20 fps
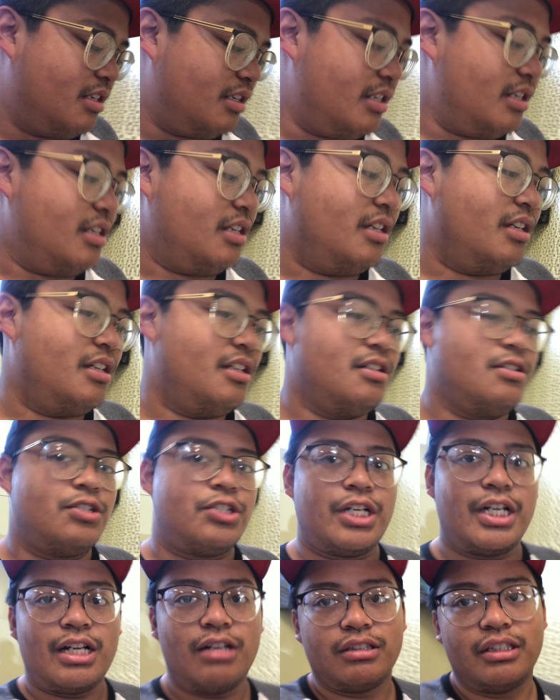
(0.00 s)
And
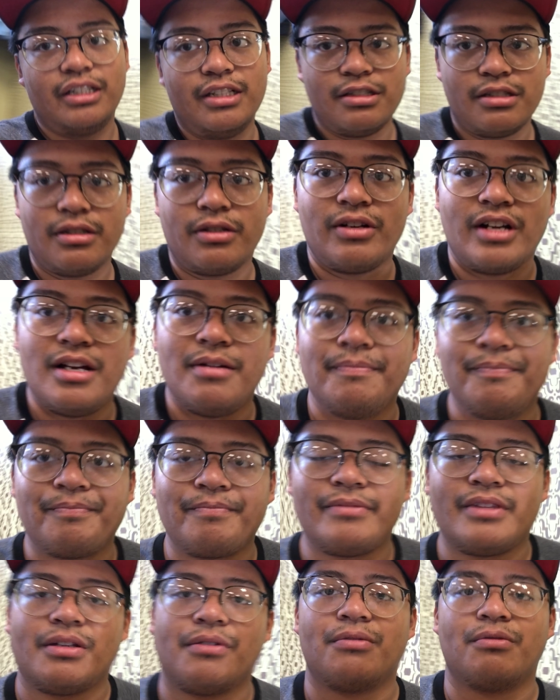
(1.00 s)
check out the Instagram
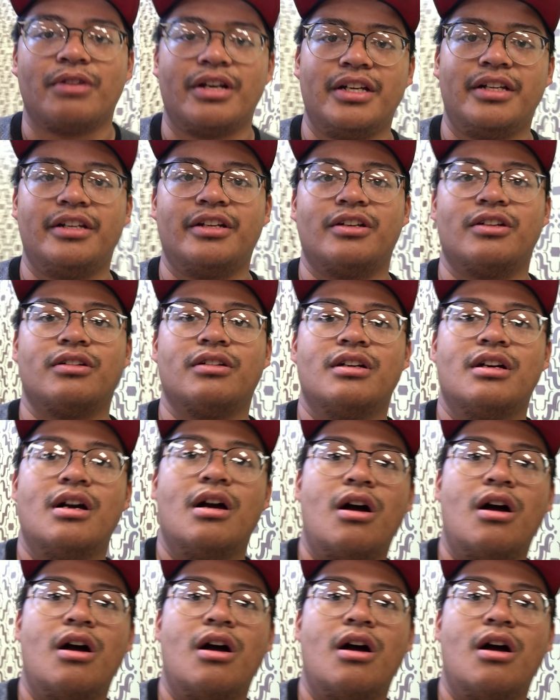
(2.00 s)
right here